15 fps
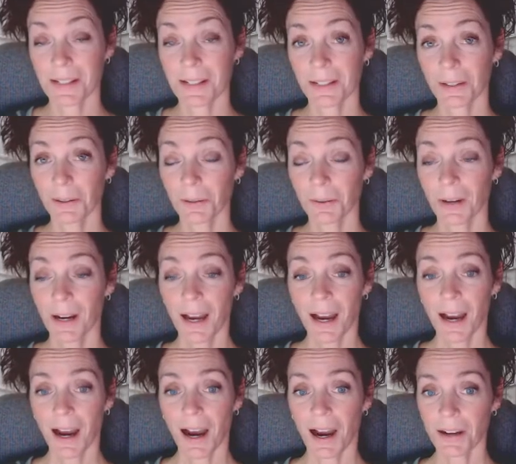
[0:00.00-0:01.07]
So,
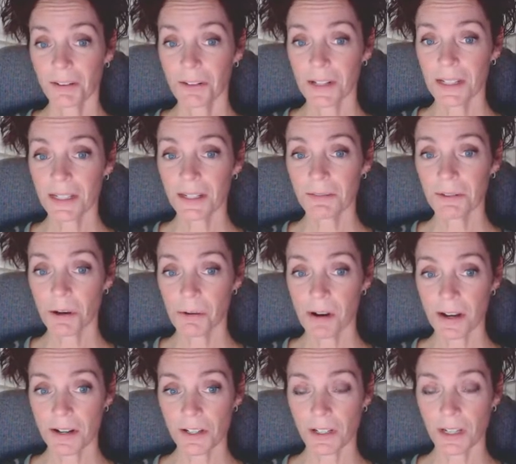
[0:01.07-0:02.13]
I'd received a
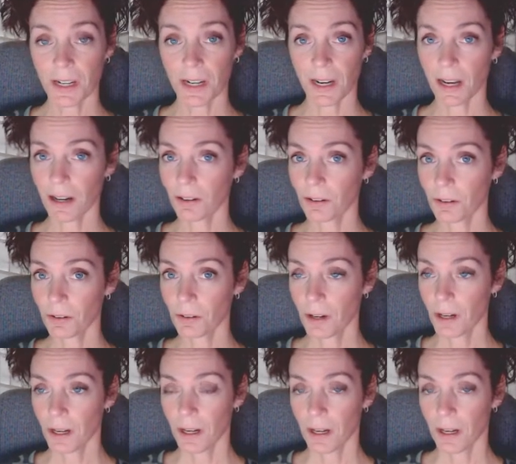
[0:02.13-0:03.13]
question and had a little